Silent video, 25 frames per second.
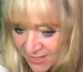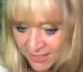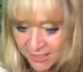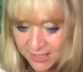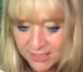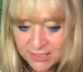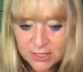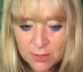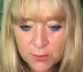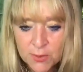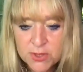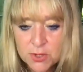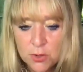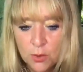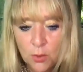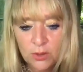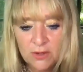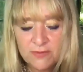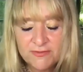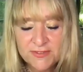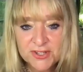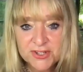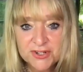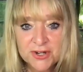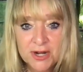With all
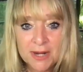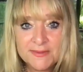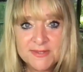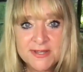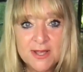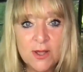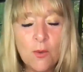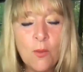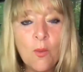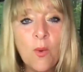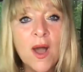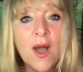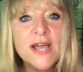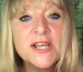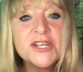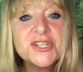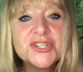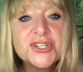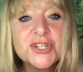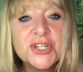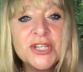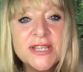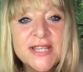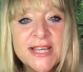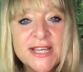of the tribes, like, why
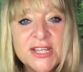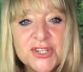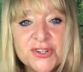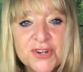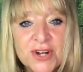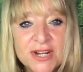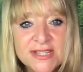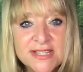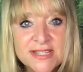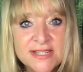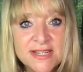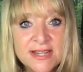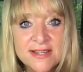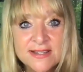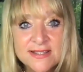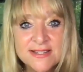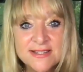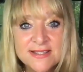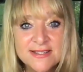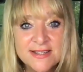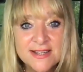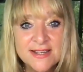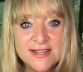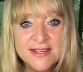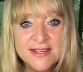should they trust us